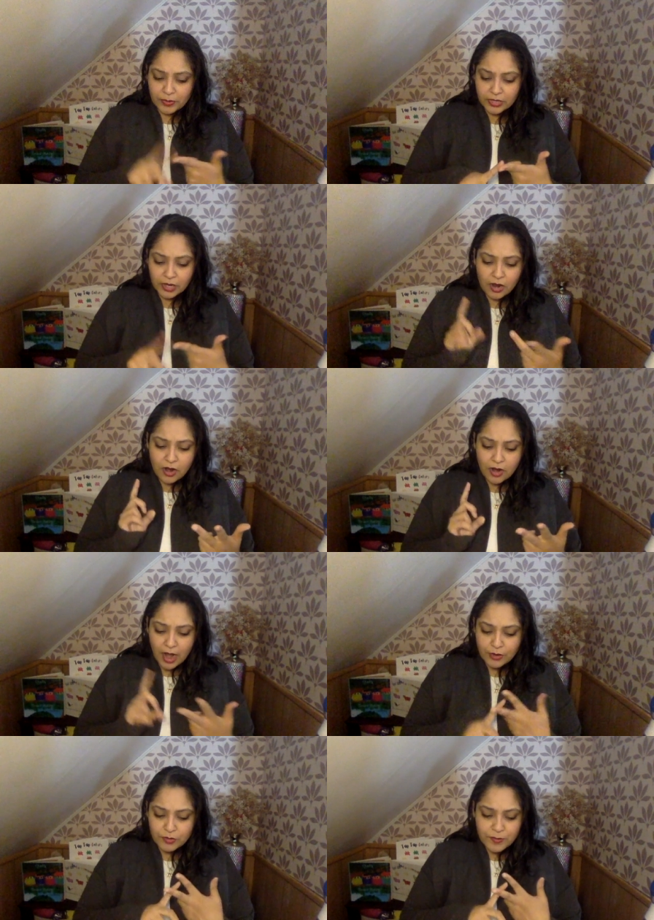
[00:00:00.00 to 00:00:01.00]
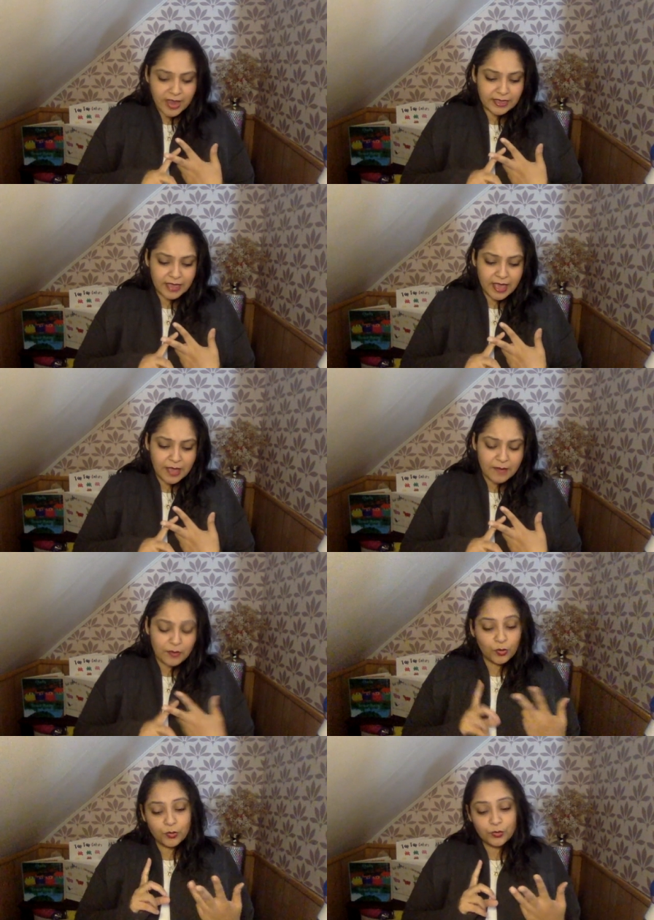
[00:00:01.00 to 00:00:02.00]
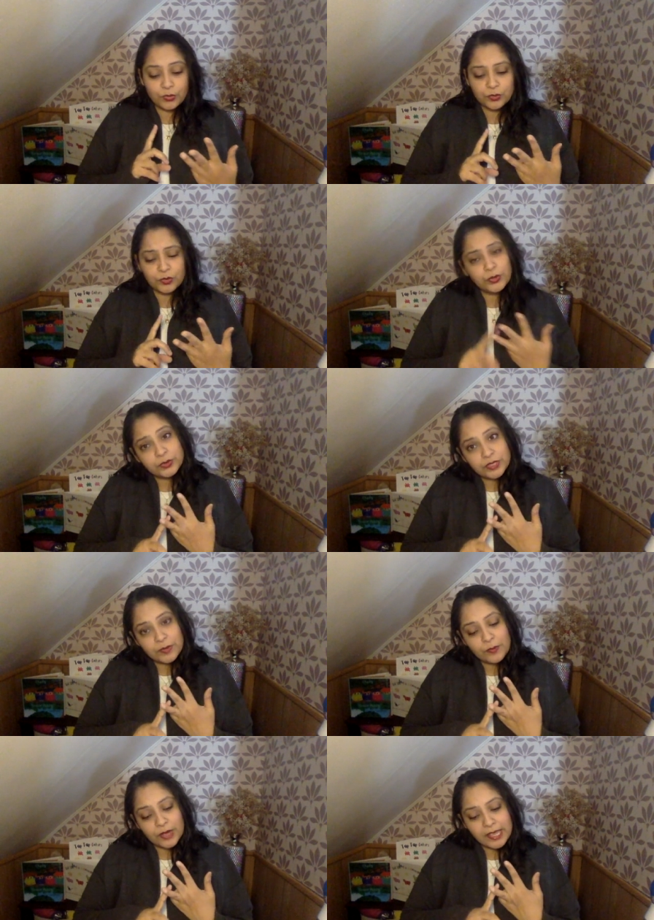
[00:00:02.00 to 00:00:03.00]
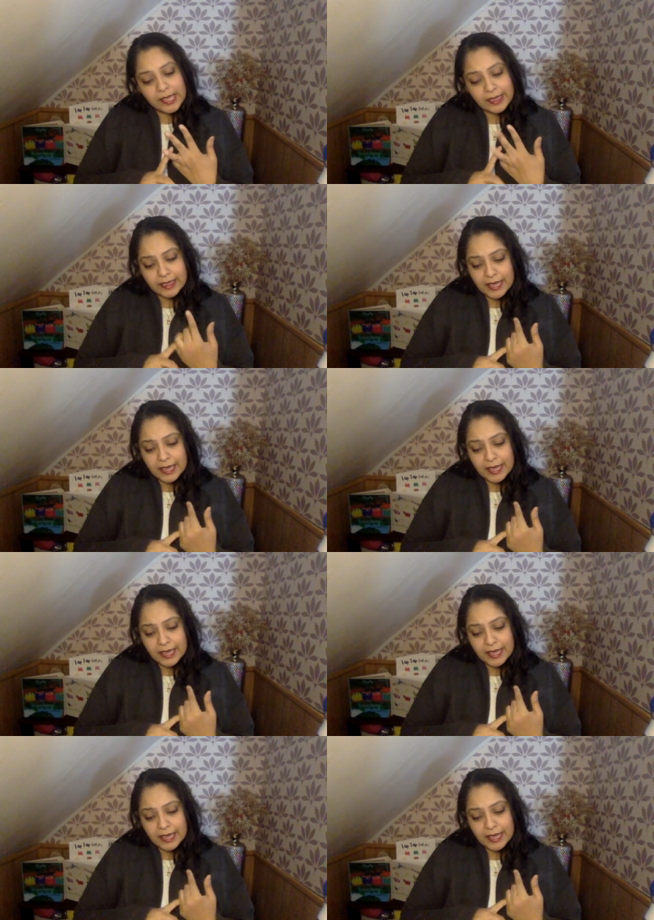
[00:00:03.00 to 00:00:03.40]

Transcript: they are, how you make them, who you use them with.